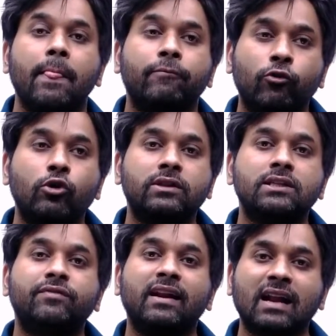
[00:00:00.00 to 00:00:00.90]
Fourth is
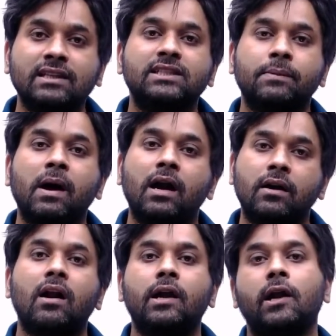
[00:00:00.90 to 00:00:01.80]
when Rajya Sabha
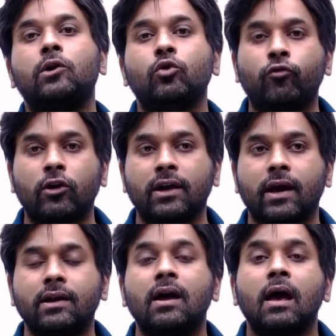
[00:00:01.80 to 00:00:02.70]
under Article
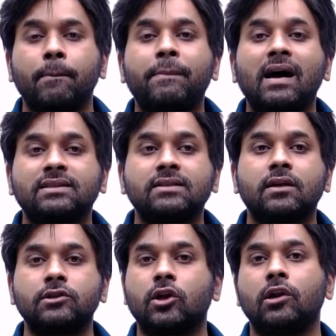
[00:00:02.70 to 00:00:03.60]
249 passes a
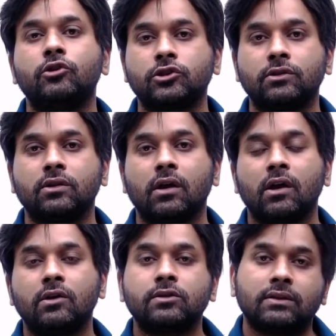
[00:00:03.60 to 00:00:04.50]
resolution,
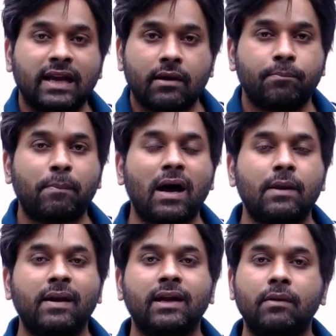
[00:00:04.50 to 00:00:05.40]
then
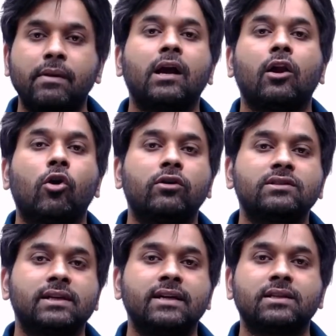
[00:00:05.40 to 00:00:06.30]
parliament can make a law on a
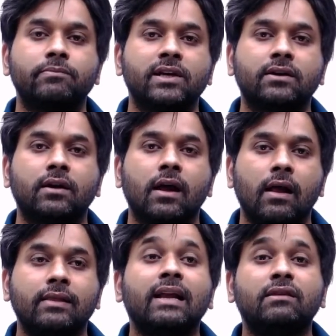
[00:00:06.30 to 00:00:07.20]
state subject.
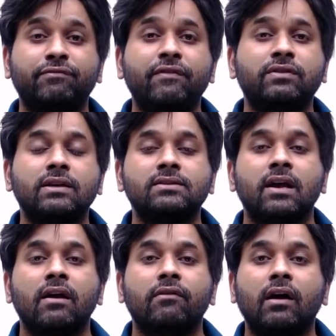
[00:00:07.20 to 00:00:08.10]
Then the fifth is
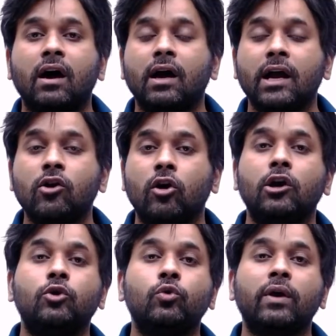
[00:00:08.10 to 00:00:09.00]
in order
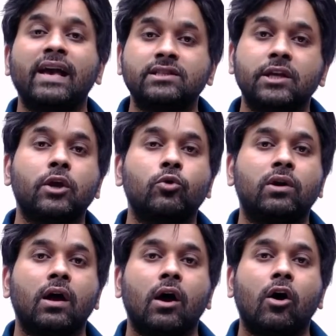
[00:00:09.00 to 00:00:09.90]
to execute
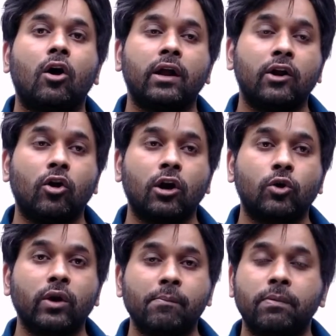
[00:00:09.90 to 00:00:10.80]
or in order
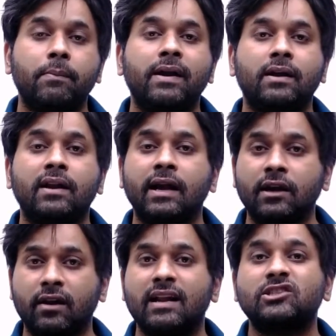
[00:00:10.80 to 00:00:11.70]
to implement an
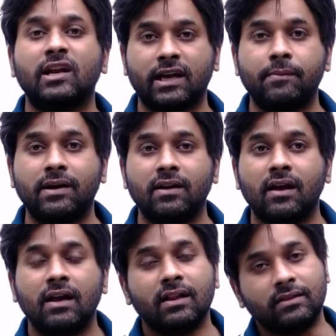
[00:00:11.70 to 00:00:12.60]
international agreement,
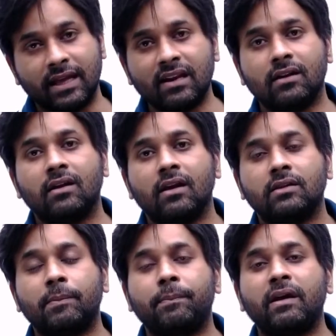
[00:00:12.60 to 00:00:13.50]
then
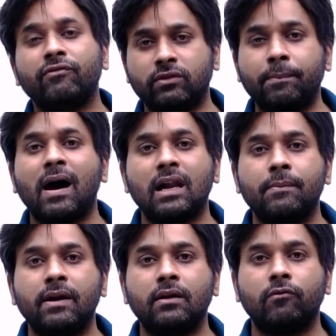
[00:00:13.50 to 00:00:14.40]
if the
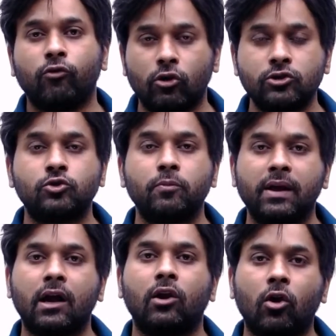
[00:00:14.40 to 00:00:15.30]
parliament wants to
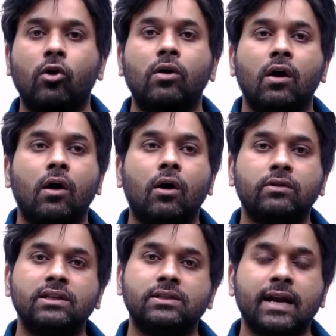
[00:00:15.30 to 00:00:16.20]
make a law on
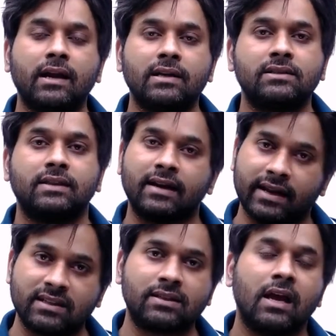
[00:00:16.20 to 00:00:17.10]
the state list, then
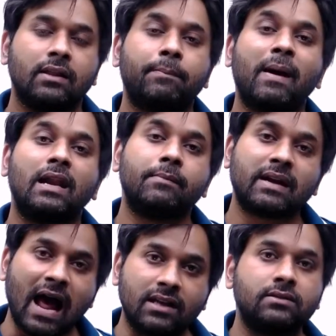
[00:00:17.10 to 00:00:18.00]
yes, the parliament
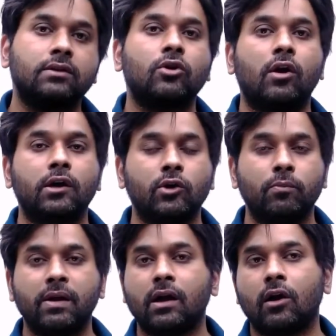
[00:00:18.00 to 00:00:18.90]
has the authority to
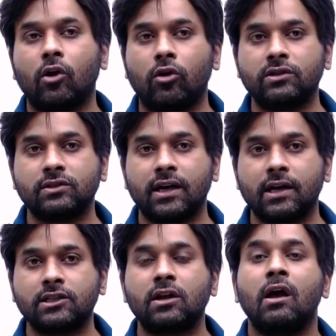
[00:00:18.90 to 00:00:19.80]
make a law on a state
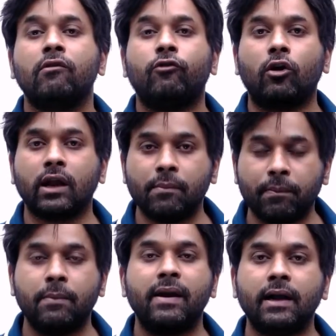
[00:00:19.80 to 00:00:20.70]
list for
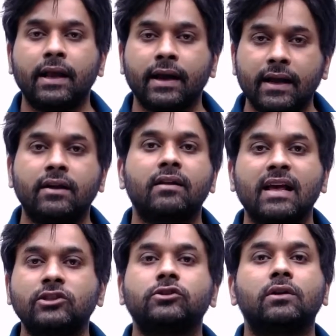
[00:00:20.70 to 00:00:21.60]
implementing
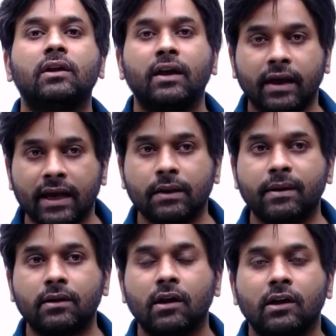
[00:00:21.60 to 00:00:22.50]
international
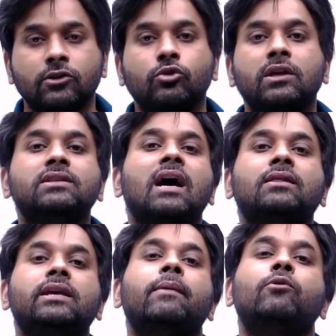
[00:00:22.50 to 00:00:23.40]
agreement. So these are
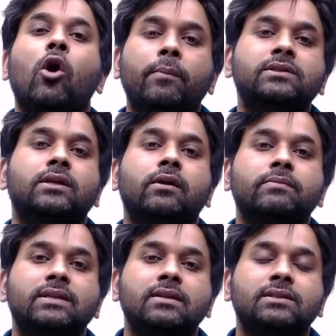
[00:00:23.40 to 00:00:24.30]
the abnormal
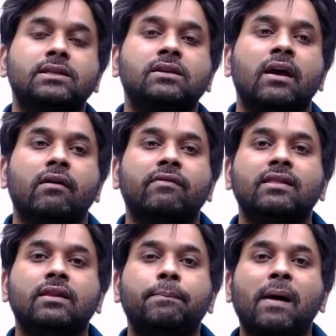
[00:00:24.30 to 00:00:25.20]
circumstances
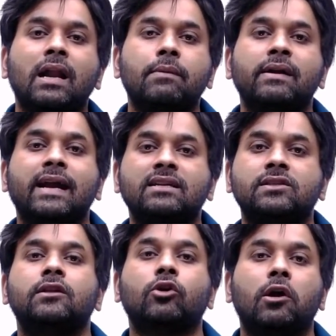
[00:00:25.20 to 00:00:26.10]
when the parliament gets the
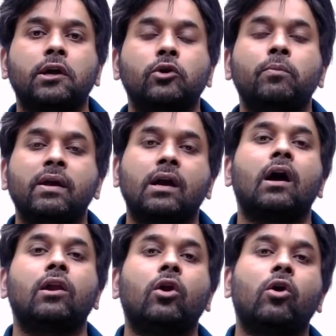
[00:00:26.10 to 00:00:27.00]
authority to make a
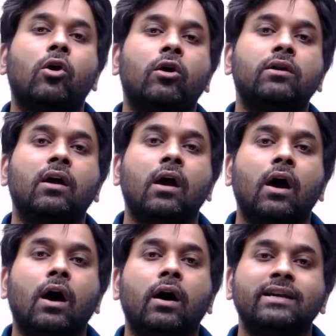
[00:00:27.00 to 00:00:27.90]
law on
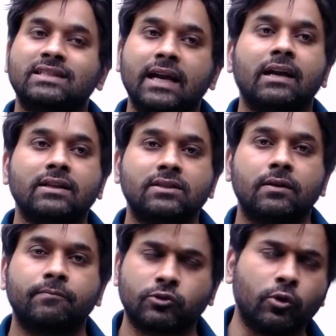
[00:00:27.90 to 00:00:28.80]
a state list.
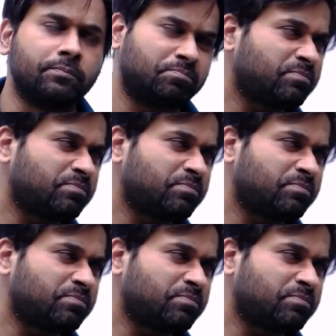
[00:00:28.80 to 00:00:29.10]
So